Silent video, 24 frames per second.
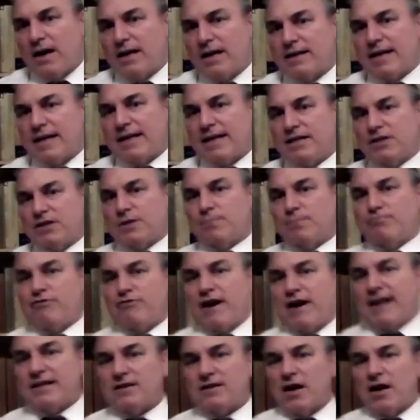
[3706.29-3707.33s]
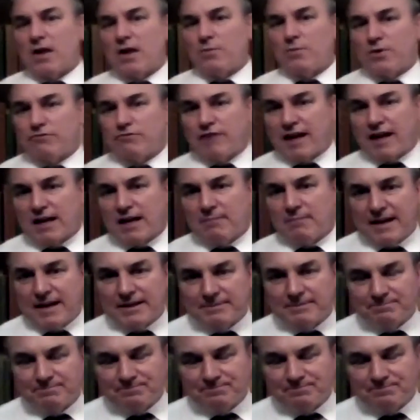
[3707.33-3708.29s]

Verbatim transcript: Ignatius Press, I would recommend.